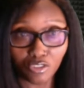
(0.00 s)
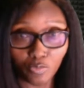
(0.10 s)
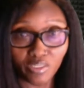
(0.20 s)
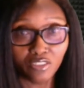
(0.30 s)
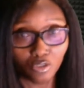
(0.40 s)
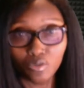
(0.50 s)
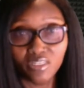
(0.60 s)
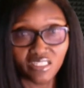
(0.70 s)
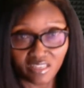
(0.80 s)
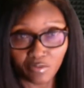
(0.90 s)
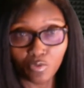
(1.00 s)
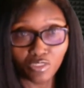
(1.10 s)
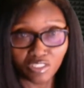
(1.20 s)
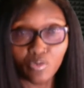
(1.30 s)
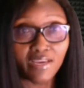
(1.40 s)
We can do anything we want to.
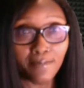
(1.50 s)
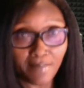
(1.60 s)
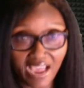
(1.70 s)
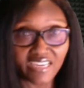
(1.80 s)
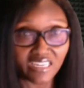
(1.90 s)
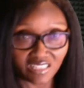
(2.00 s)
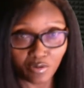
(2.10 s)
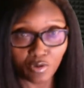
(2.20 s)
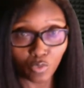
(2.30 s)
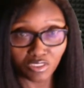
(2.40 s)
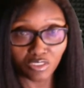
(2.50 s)
We can buy anything we want to.